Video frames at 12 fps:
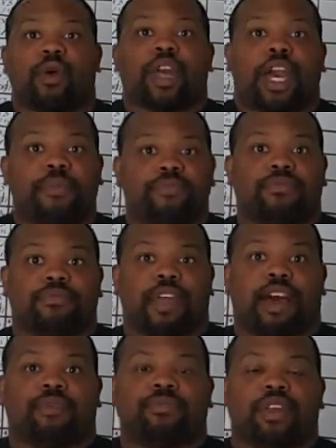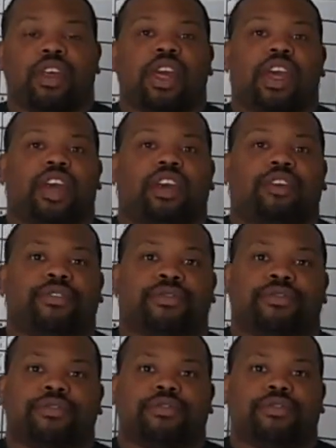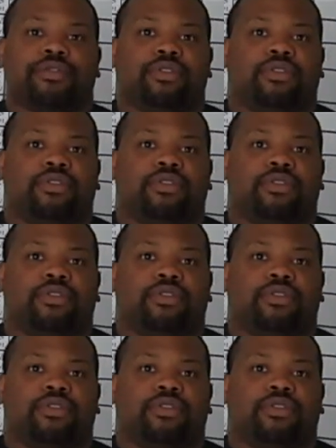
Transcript: Okay, now, if